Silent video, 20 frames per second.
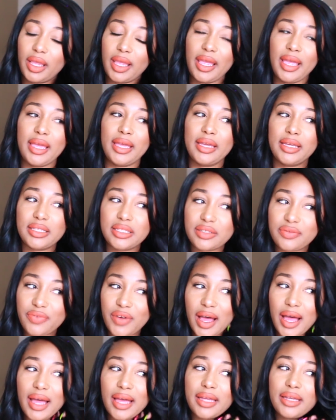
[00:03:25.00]
and it's
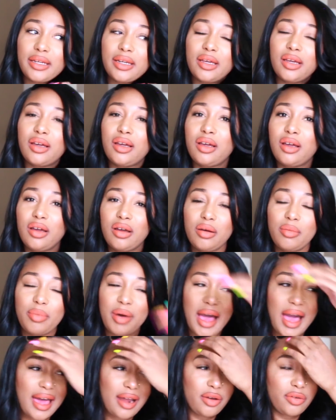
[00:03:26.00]
fine
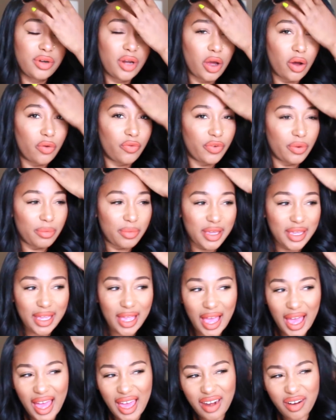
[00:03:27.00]
but i don't know for
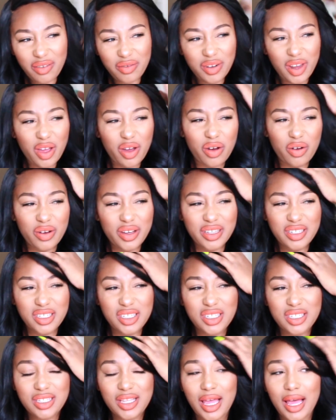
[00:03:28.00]
me i don't know
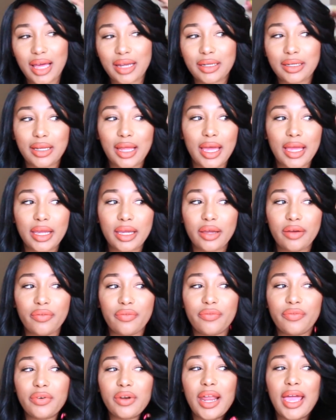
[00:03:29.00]
it's just kind of like
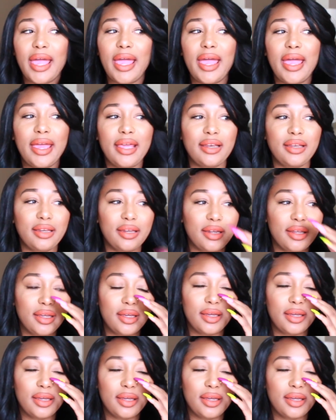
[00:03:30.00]
flat